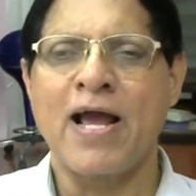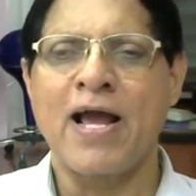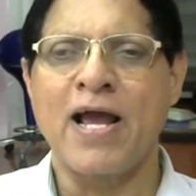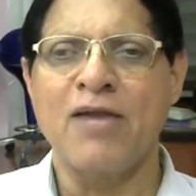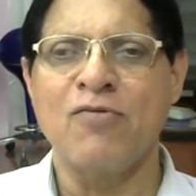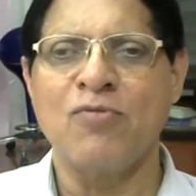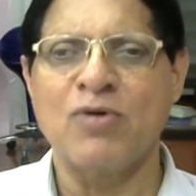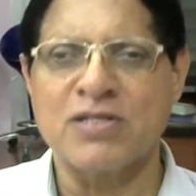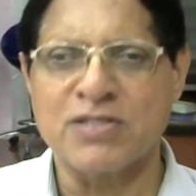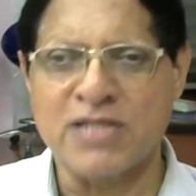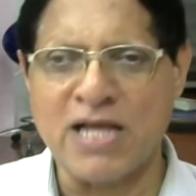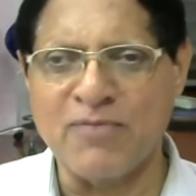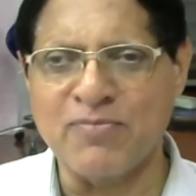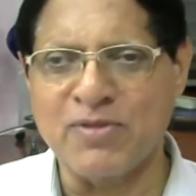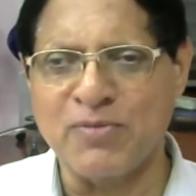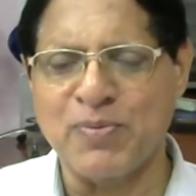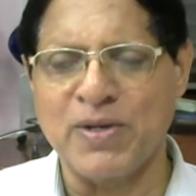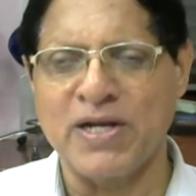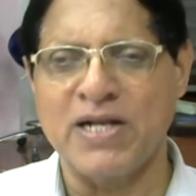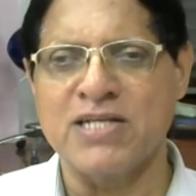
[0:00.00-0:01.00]
I'm
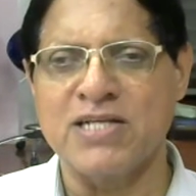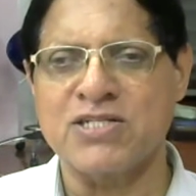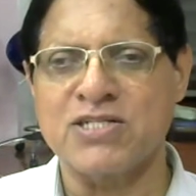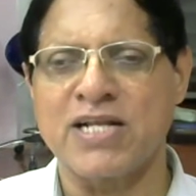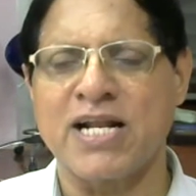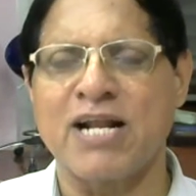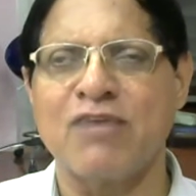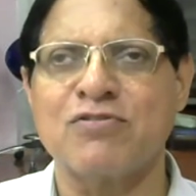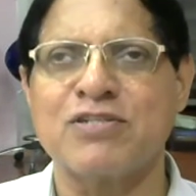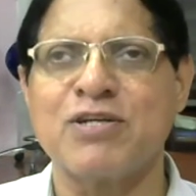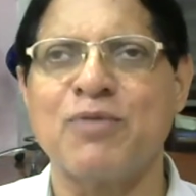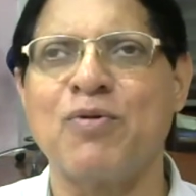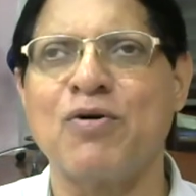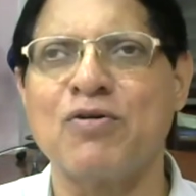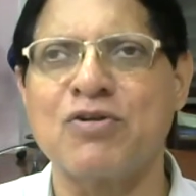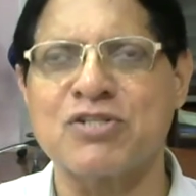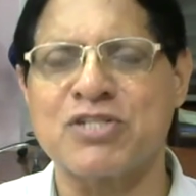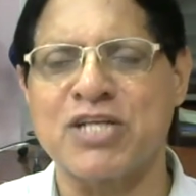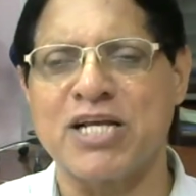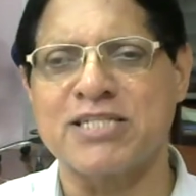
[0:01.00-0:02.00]
the petitioner. I was
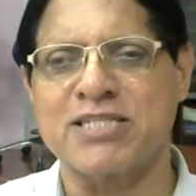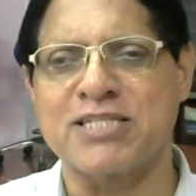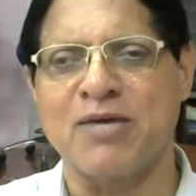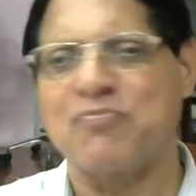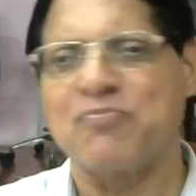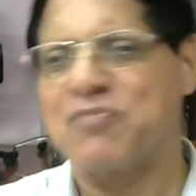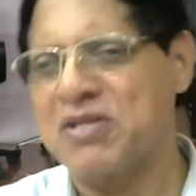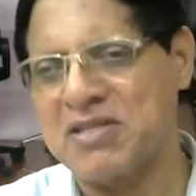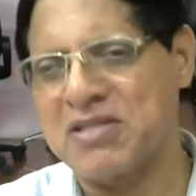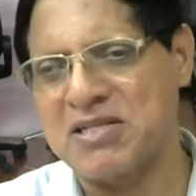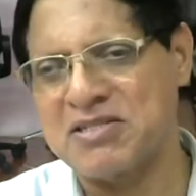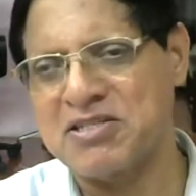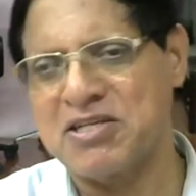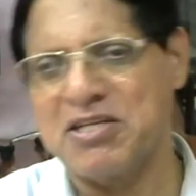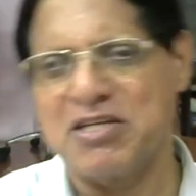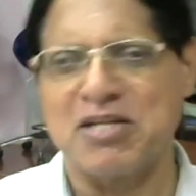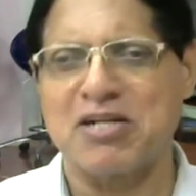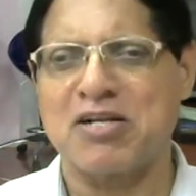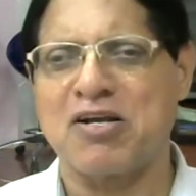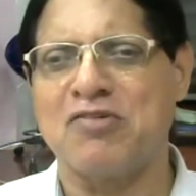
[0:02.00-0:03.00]
about to say something. The
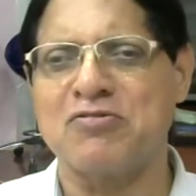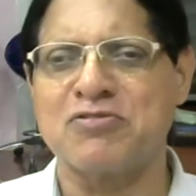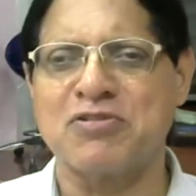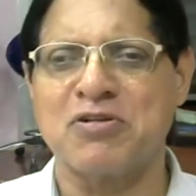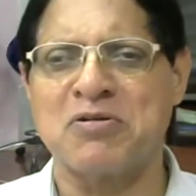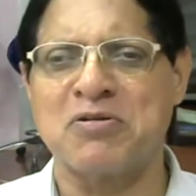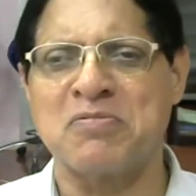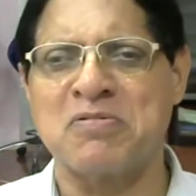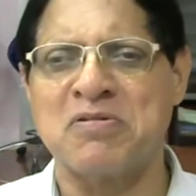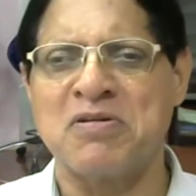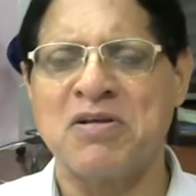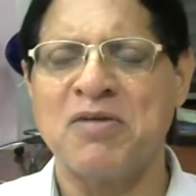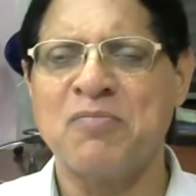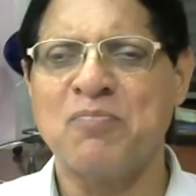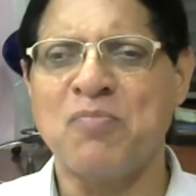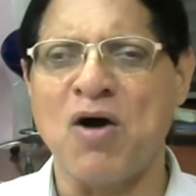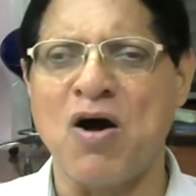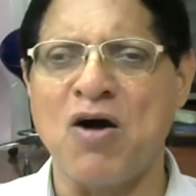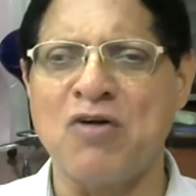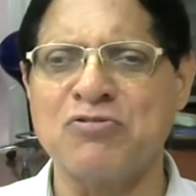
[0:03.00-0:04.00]
senior counsel
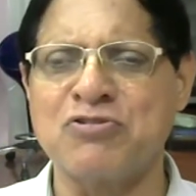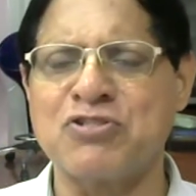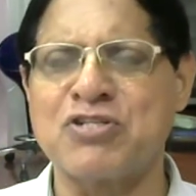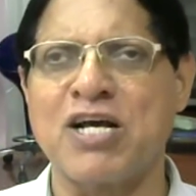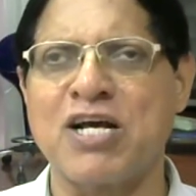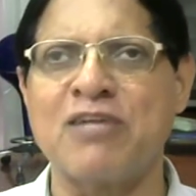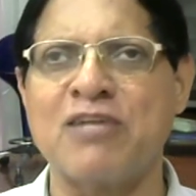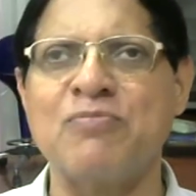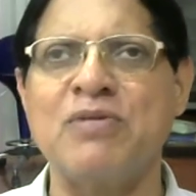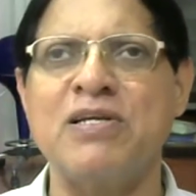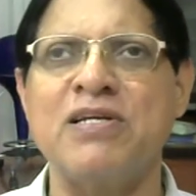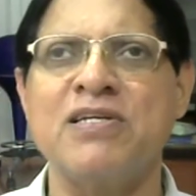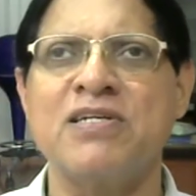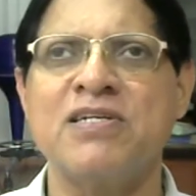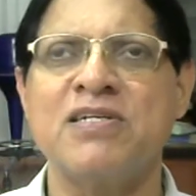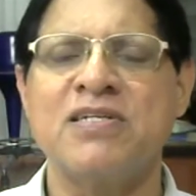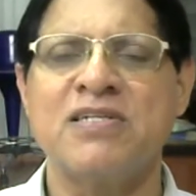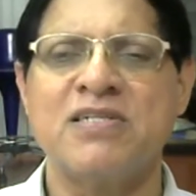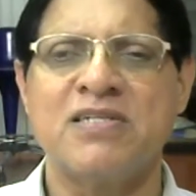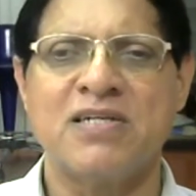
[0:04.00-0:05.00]
pounced on me
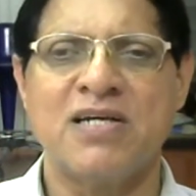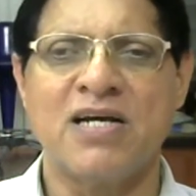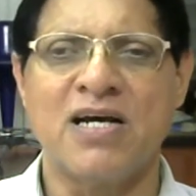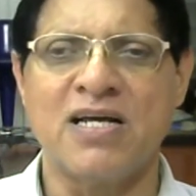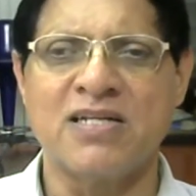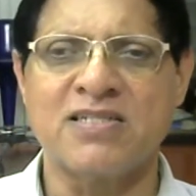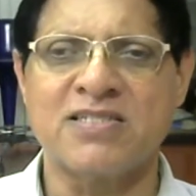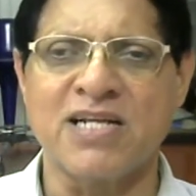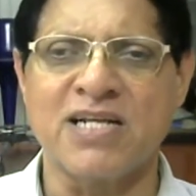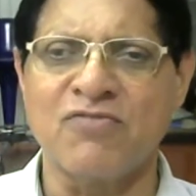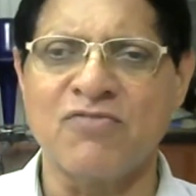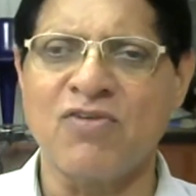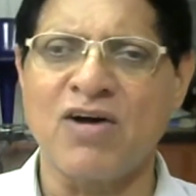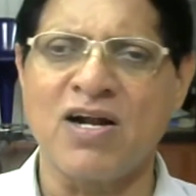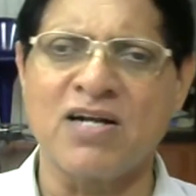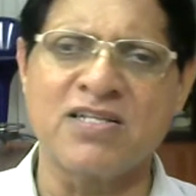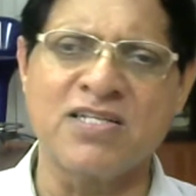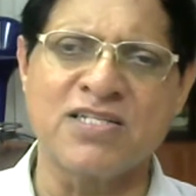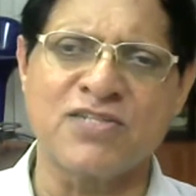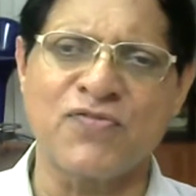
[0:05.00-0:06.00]
and said,
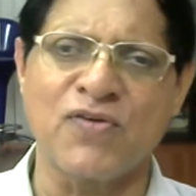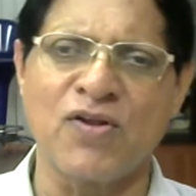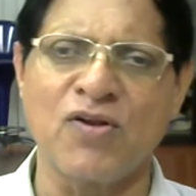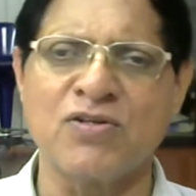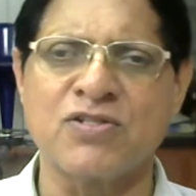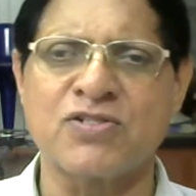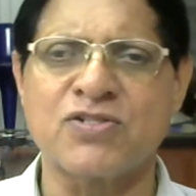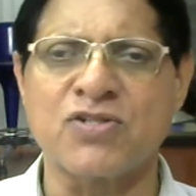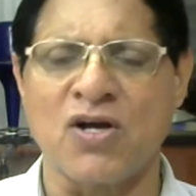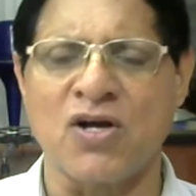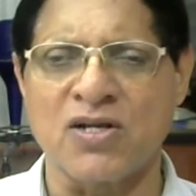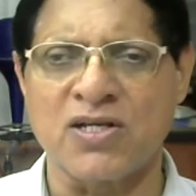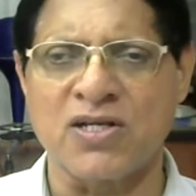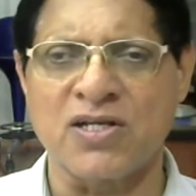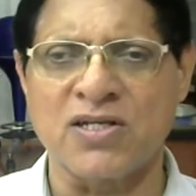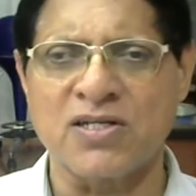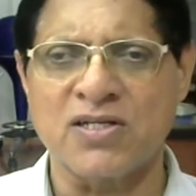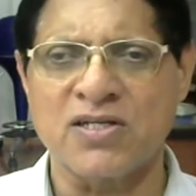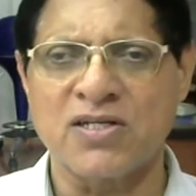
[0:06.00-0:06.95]
what this fellow is talking?